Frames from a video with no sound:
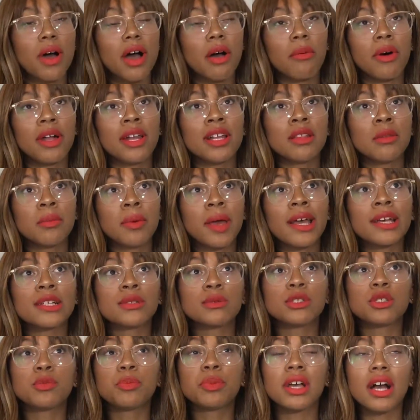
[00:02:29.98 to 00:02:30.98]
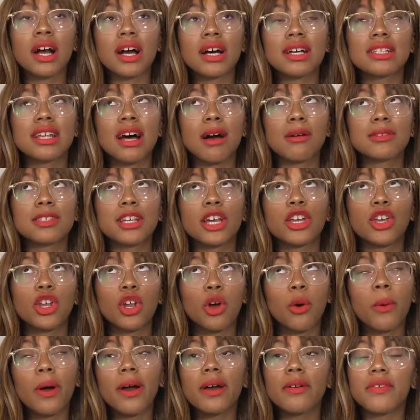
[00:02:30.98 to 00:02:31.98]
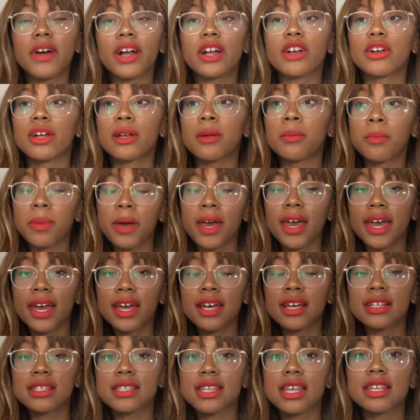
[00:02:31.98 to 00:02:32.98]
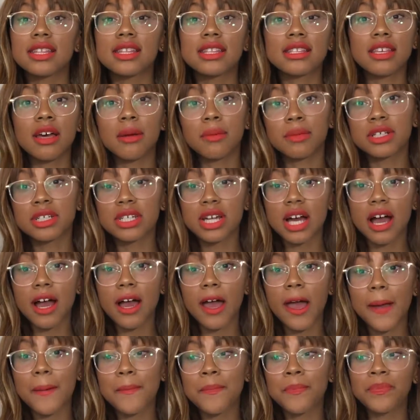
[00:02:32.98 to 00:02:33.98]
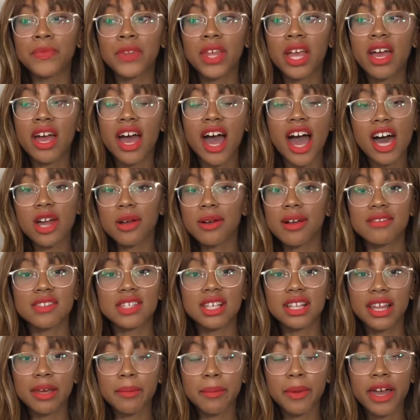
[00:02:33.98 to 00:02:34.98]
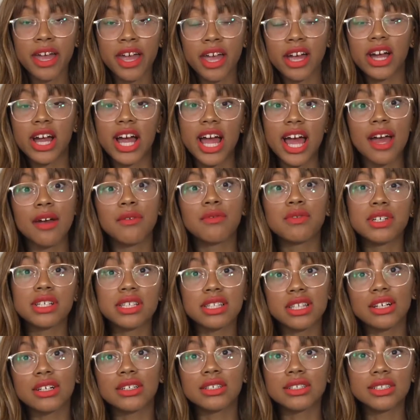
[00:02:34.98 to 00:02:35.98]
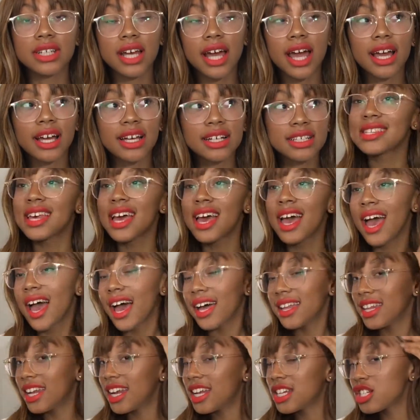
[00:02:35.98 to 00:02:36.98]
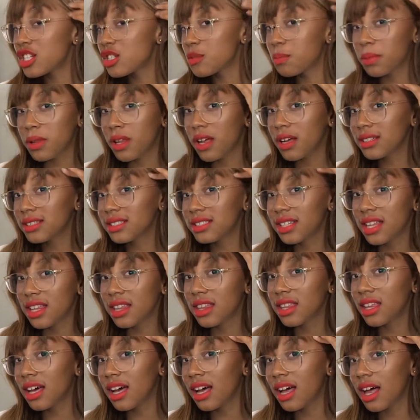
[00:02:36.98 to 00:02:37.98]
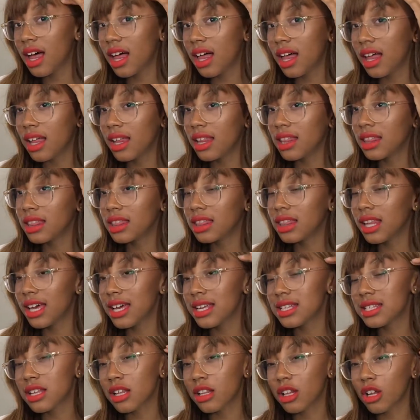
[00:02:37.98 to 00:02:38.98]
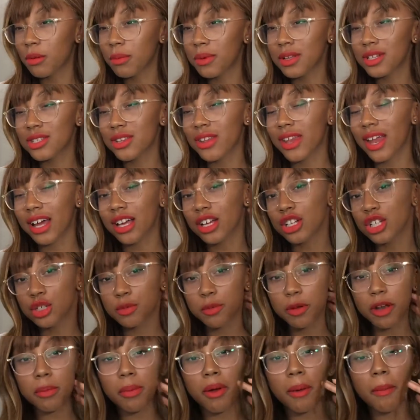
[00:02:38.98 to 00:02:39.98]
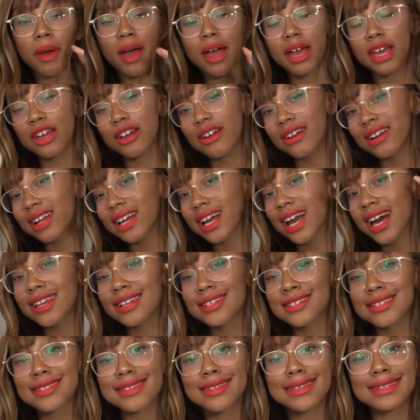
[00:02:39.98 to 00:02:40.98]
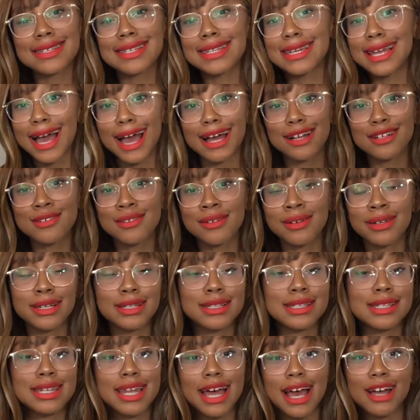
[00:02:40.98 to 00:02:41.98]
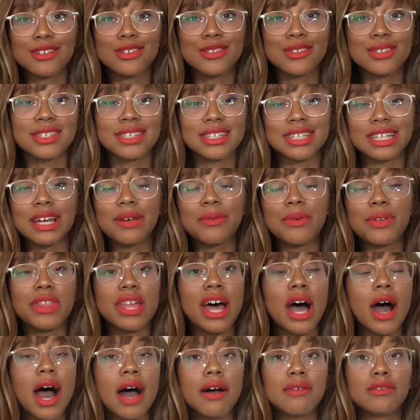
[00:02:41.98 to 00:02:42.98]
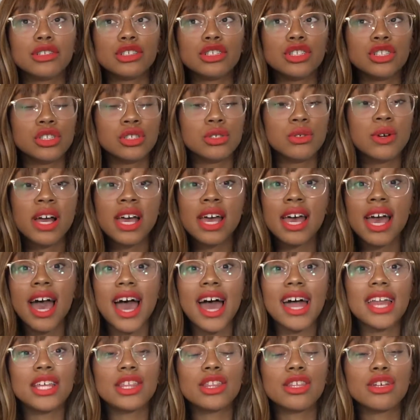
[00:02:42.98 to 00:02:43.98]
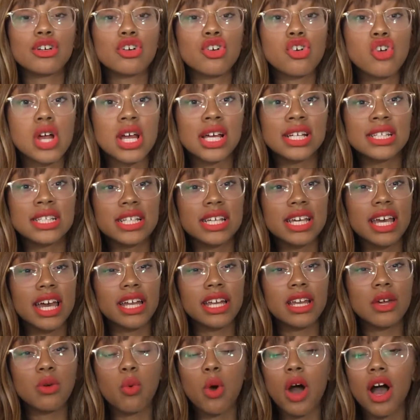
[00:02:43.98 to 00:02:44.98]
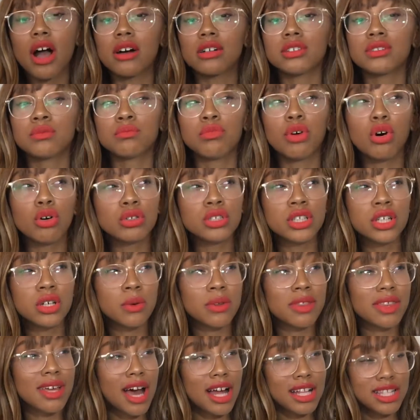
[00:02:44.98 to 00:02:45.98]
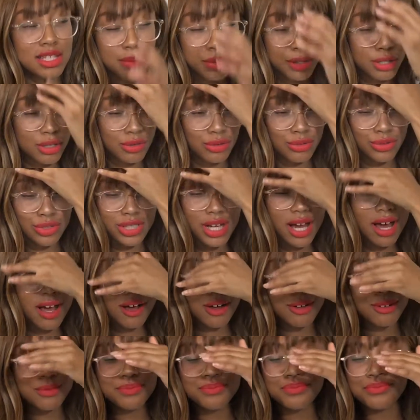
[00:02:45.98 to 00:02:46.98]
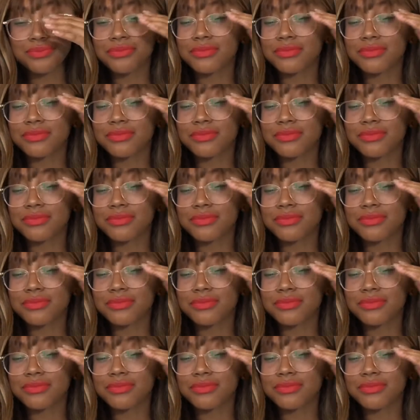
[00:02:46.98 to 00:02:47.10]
why I wanted the bangs was because I was like, you know what, if I create bangs, it's summertime, I don't have to lay my hair every single day. And then I just plucked the lace a little bit so that I can just put it around my ear, and it kind of just looks natural in its natural state without having to do anything crazy, any wild molding with got to be glue gel,